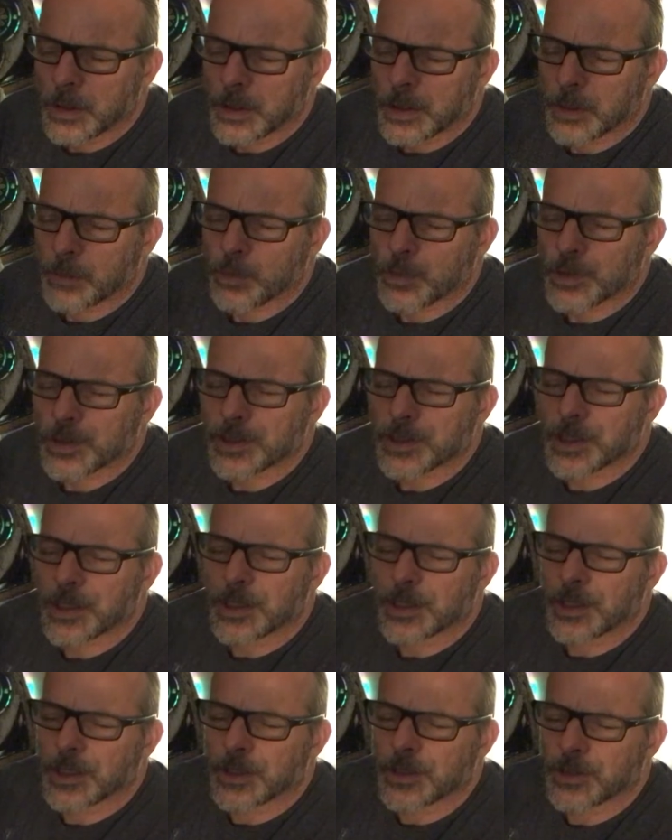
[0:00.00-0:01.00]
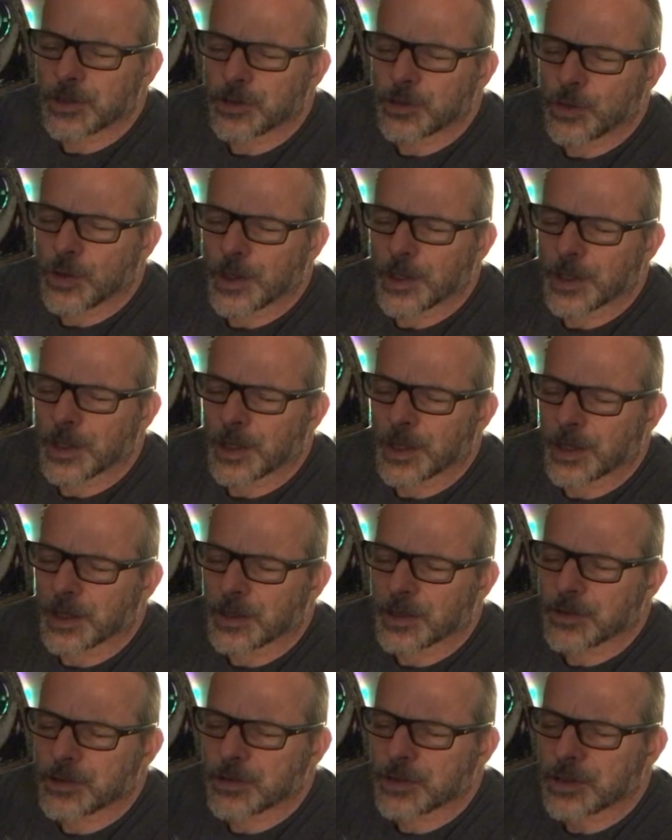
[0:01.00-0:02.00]
And we're just going to enjoy, like,
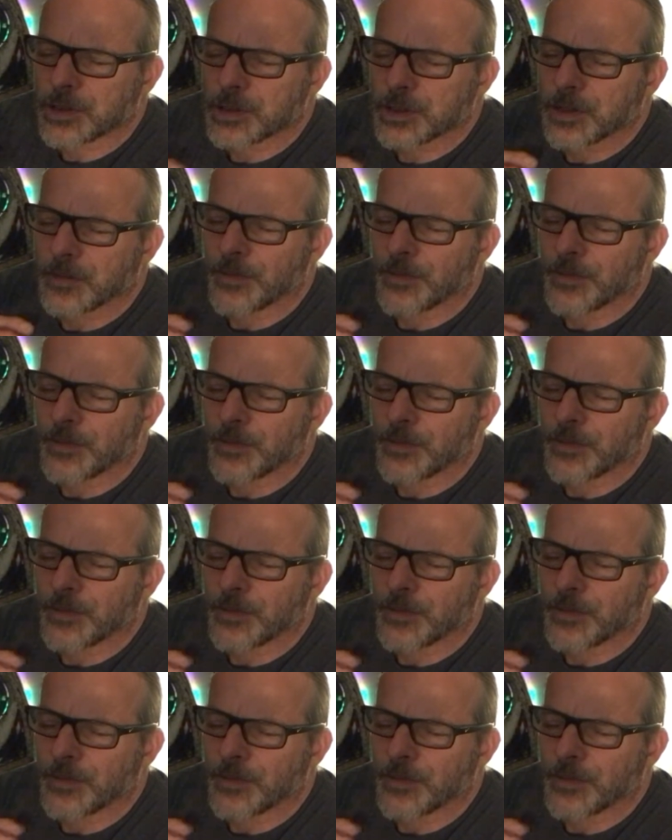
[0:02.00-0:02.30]
just